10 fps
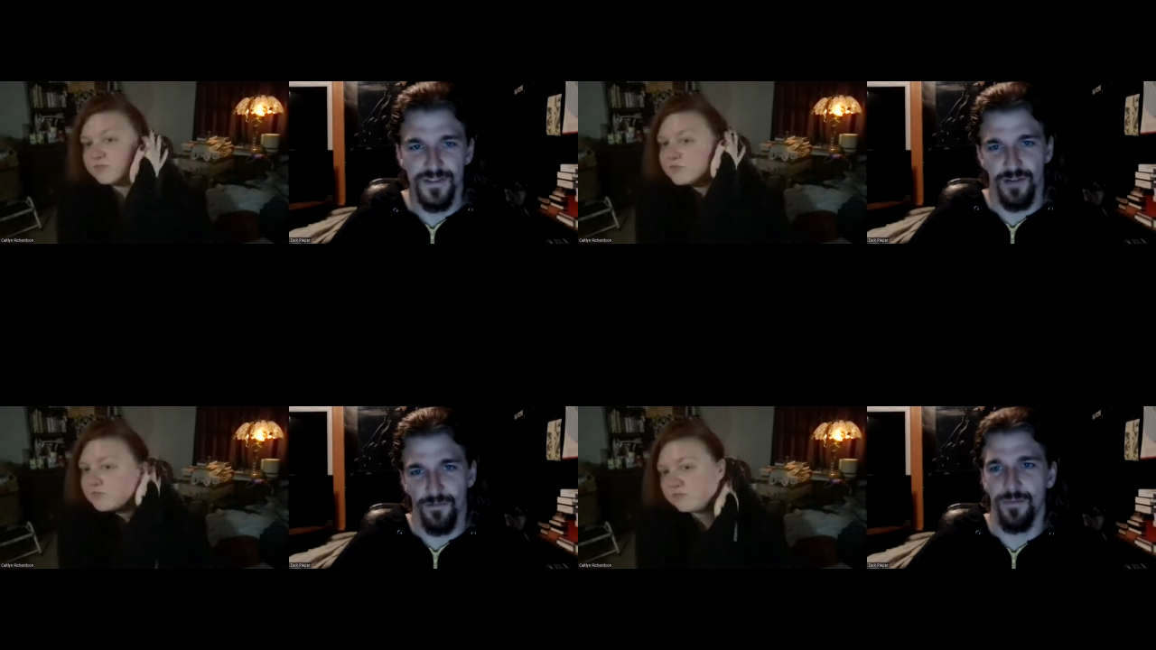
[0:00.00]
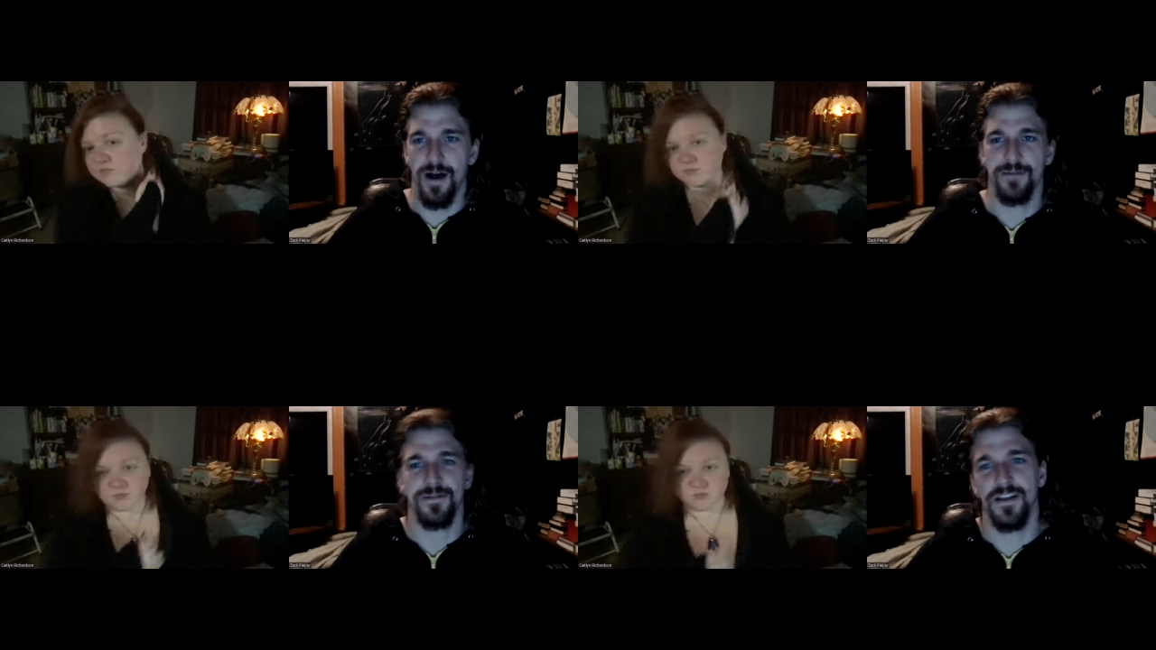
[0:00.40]

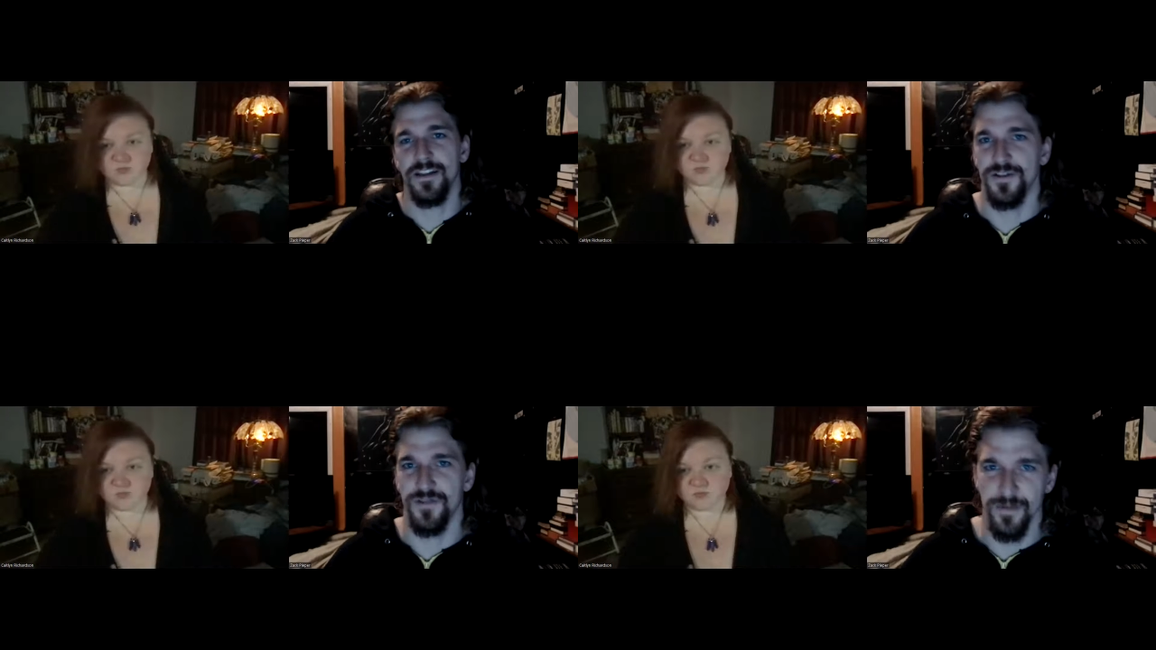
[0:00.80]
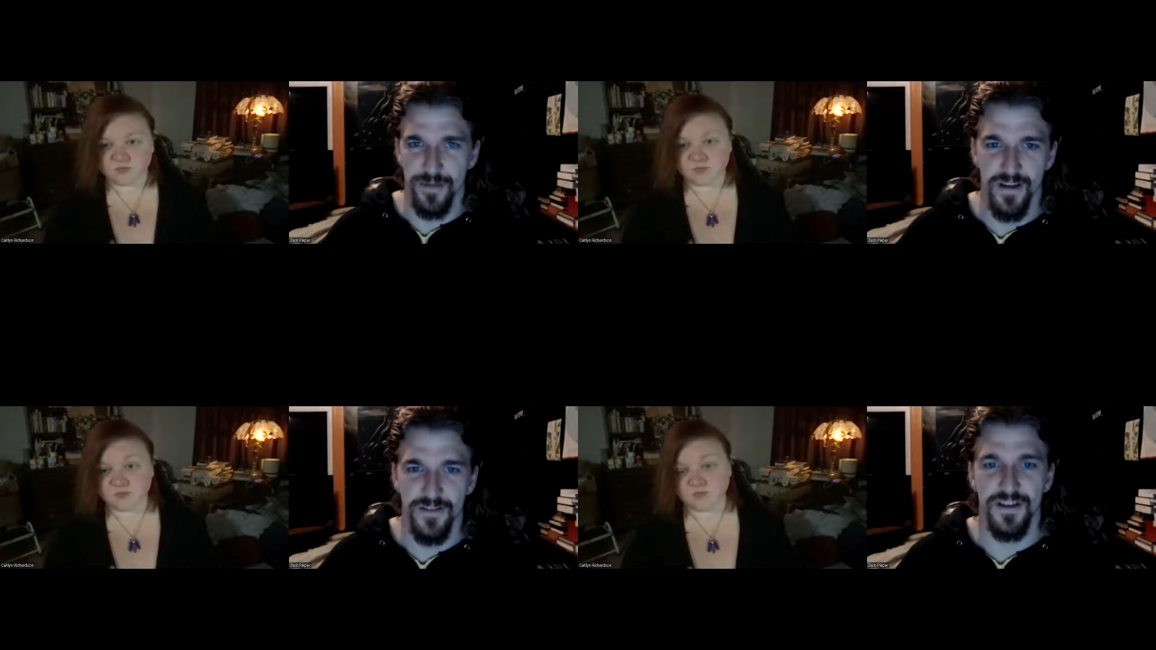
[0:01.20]
Speaker 1: Someone popped into the
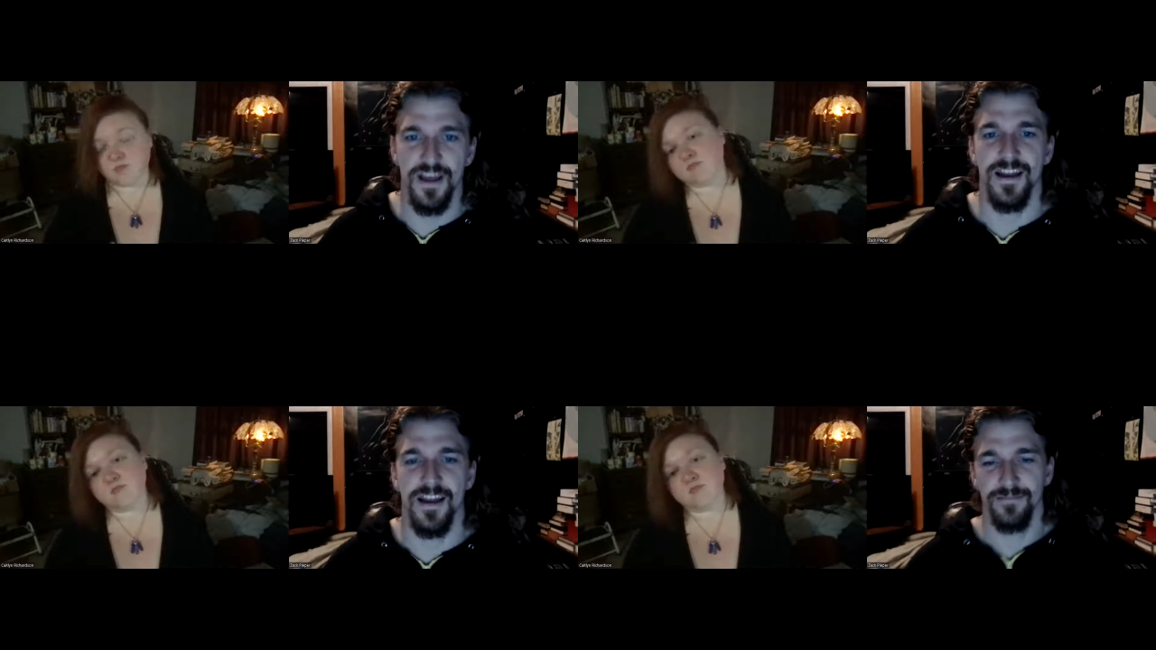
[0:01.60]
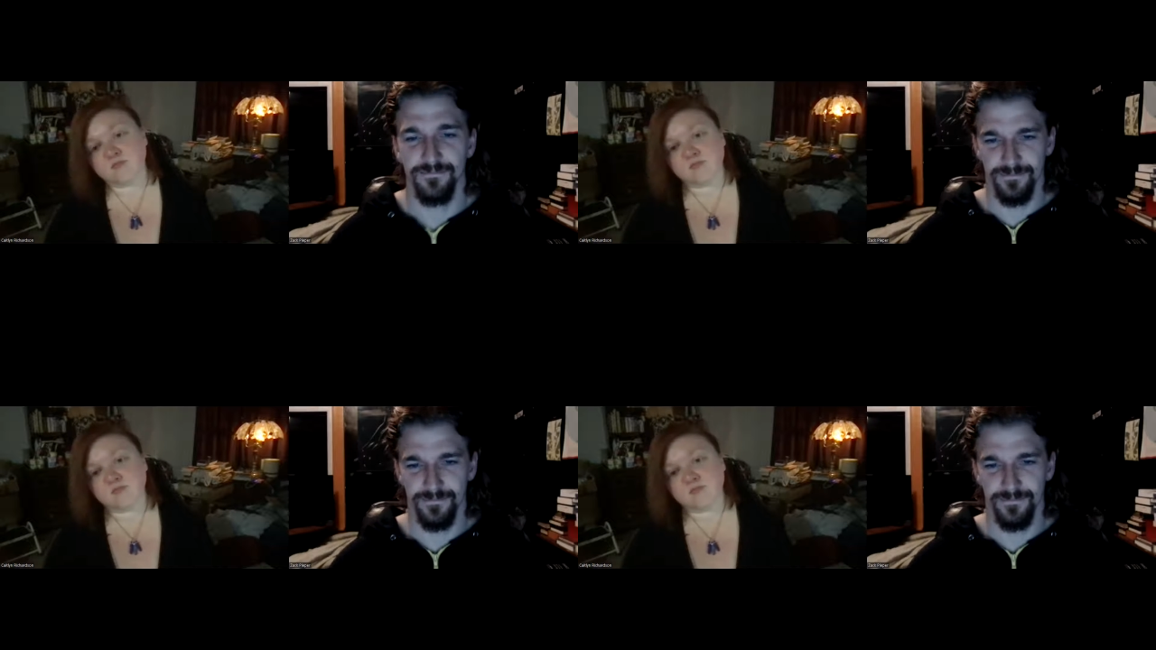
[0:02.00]
stream the other day